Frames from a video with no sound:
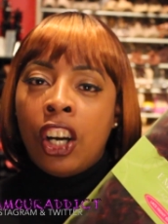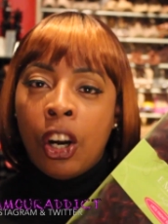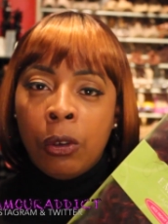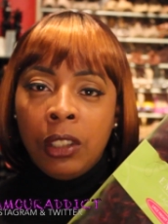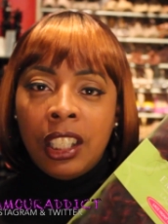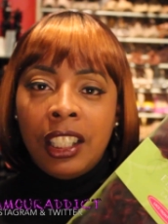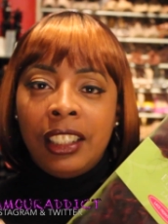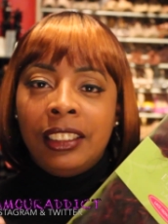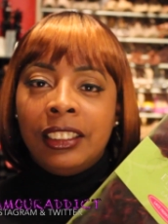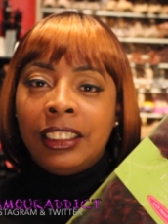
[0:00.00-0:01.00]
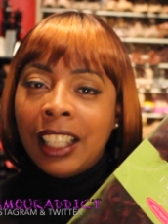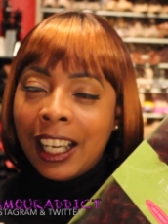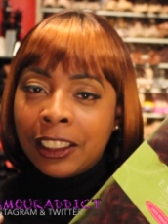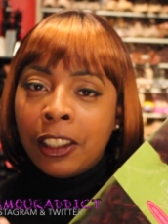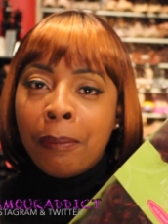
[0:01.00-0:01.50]
cola
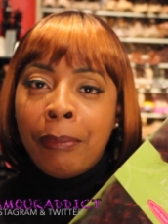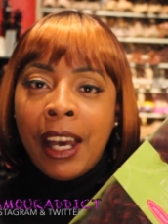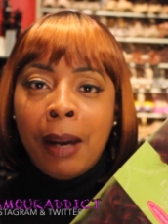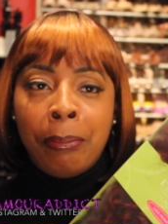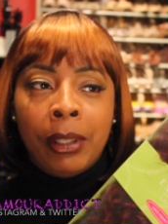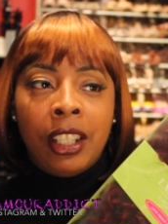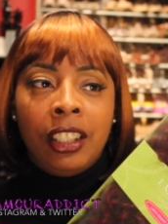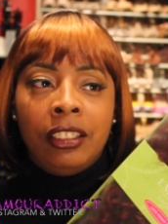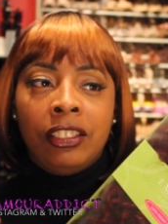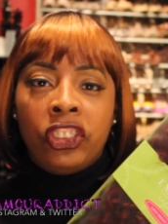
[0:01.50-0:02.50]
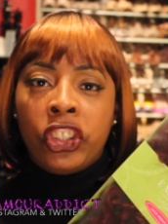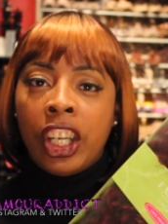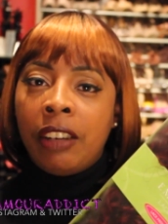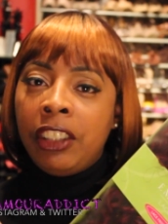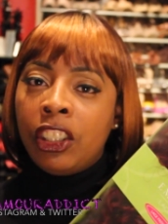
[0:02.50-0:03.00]
Dr. Pepper
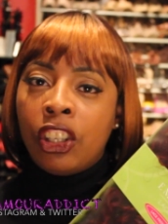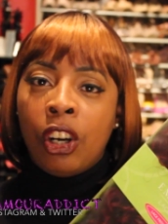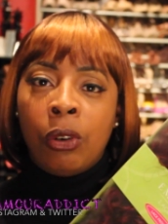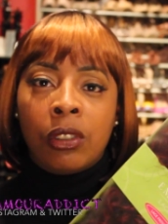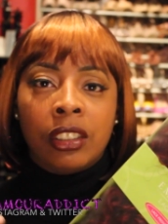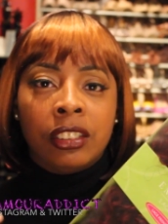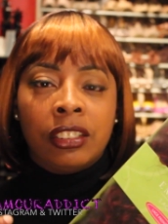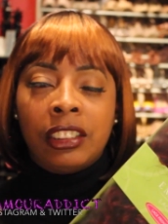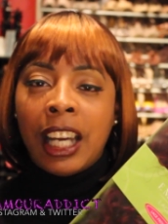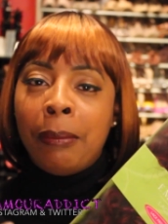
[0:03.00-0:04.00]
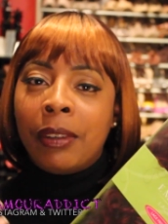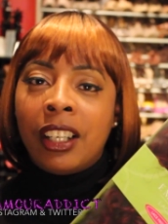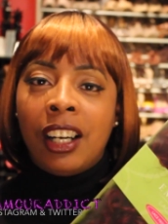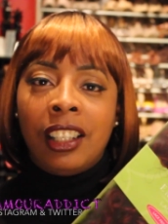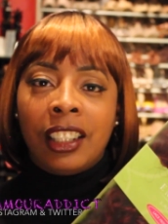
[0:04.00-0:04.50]
cherry coke type
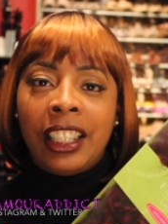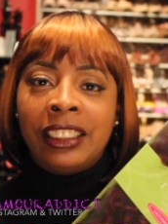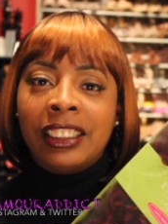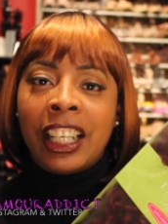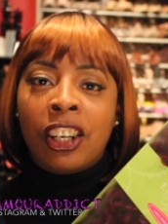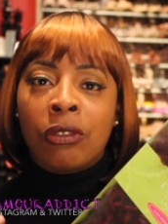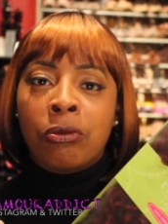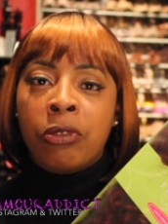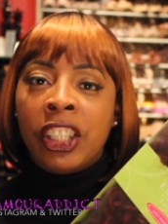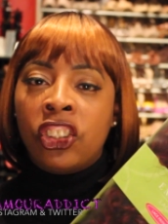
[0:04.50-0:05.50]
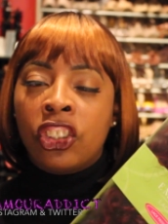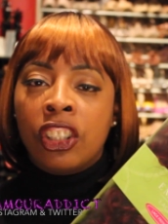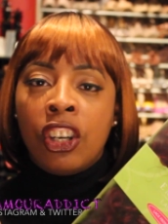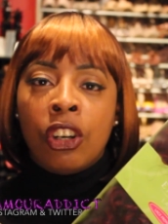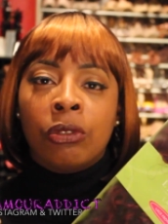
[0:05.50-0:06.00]
color. It's like a
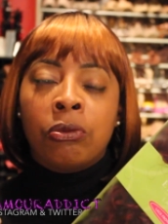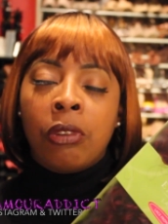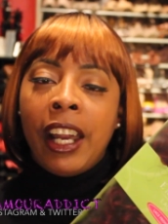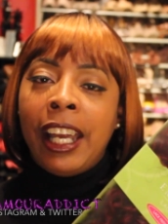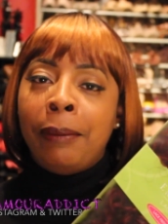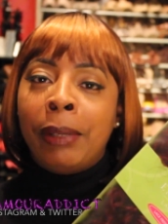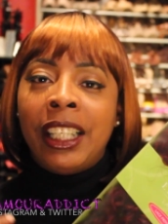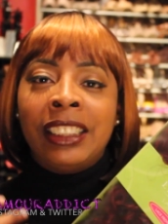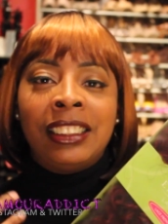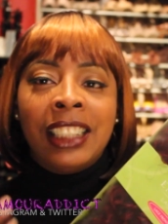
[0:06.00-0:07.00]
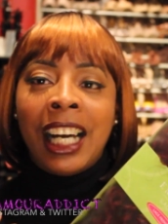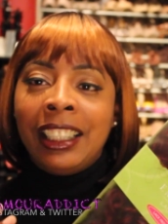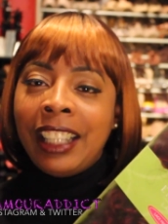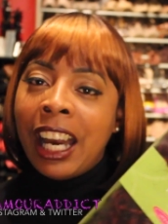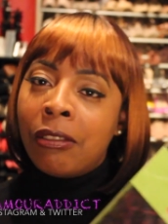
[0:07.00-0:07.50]
rich red, but it's
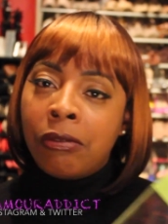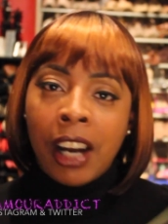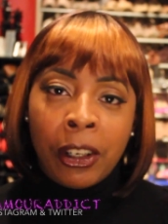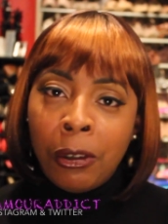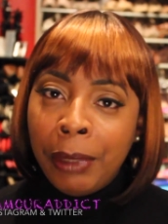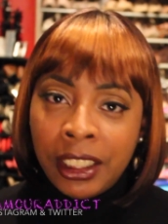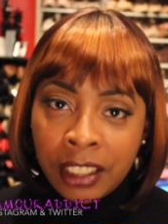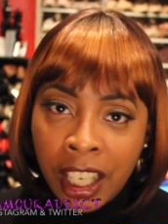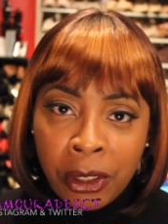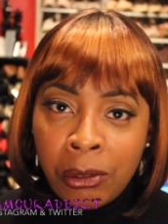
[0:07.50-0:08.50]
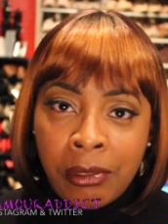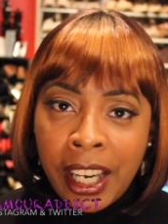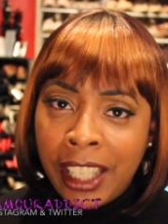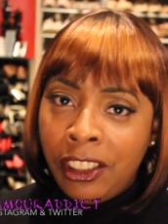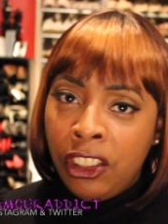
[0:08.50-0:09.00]
not that Ronald McDonald
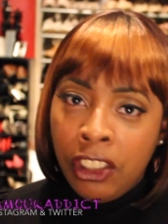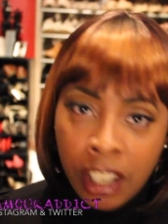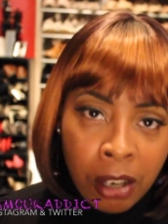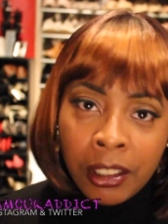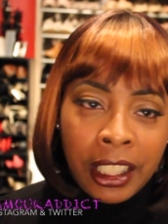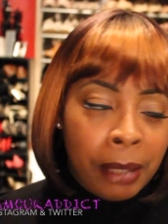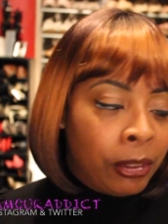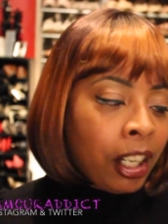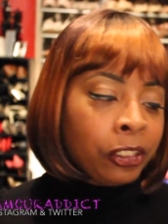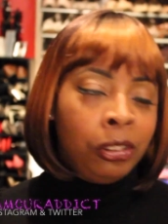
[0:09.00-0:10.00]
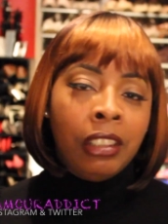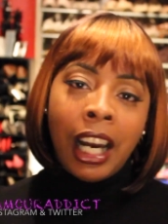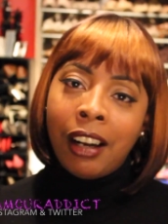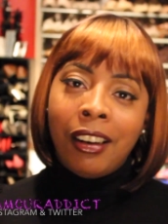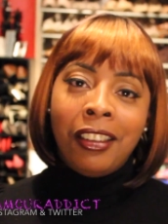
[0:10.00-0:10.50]
red. No, Glam Dolls, you're
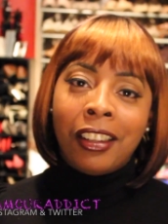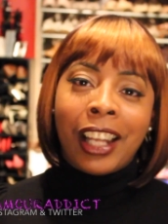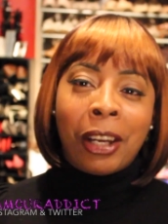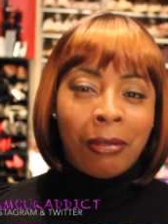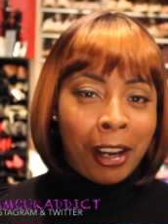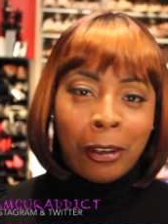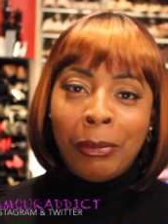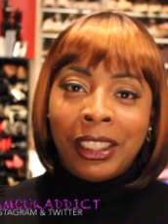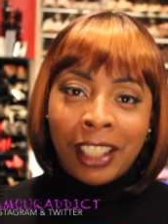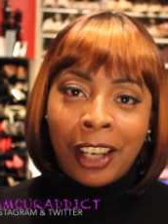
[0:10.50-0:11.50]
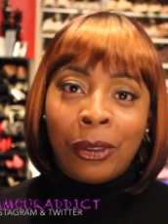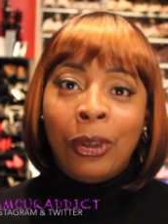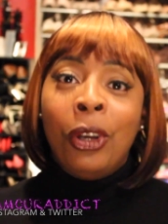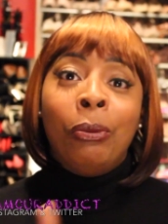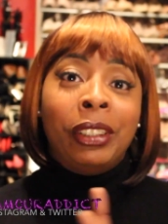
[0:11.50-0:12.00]
not going to look like Ronald
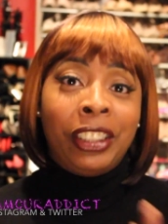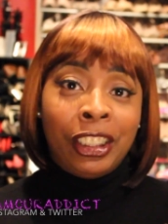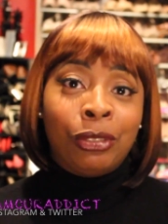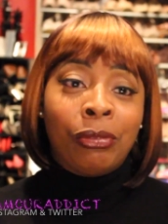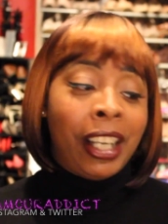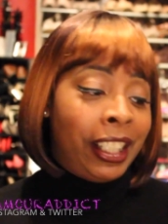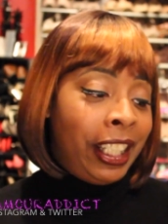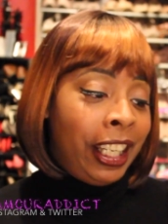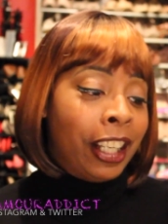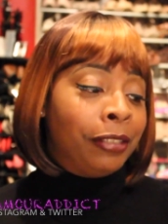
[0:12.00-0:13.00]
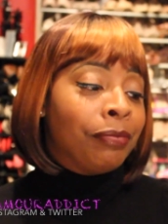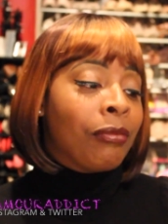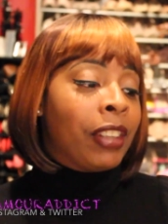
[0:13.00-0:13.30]
McDonald with this red here.